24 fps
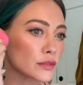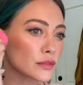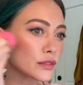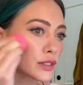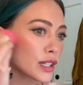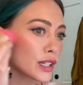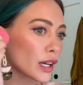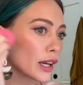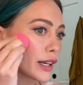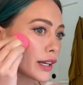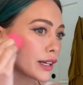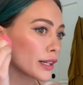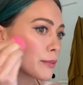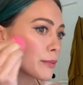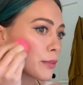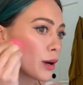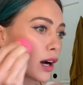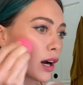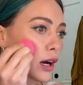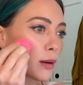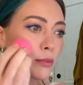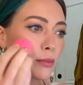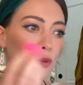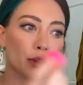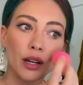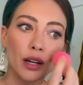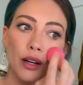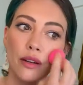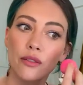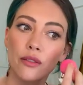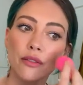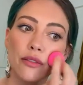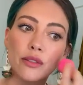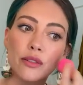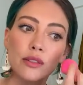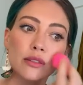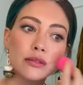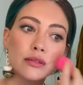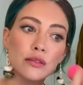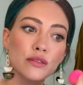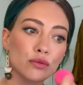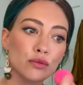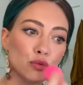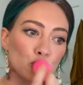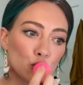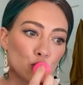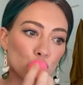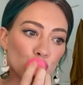tiny pop of
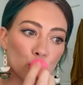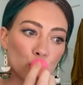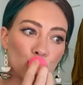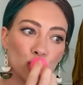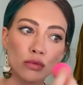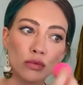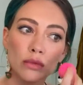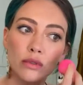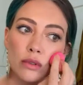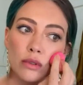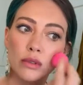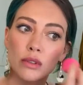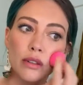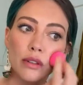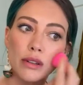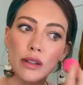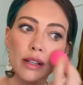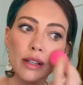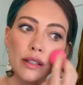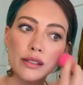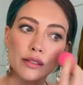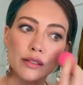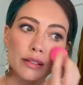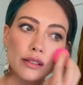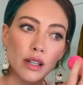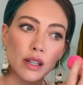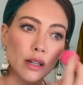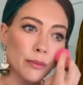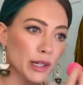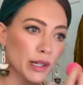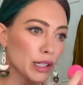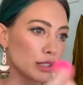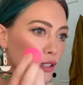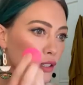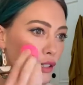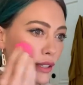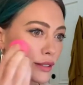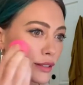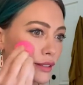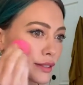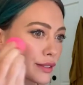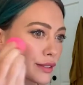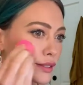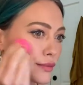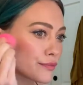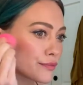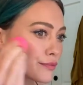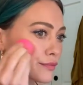this on my cheeks.